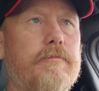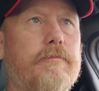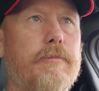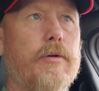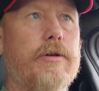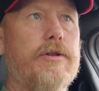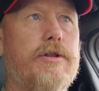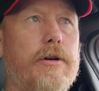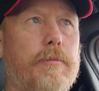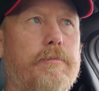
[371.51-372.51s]
broken
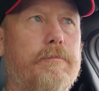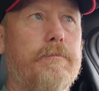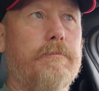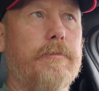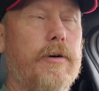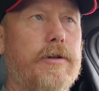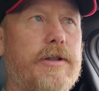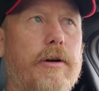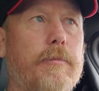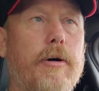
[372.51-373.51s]
shell or
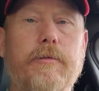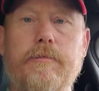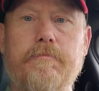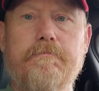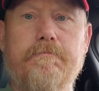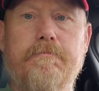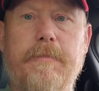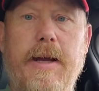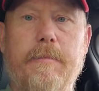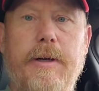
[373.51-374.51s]
sailboat
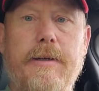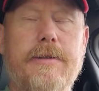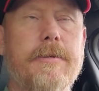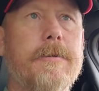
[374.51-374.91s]
game piece.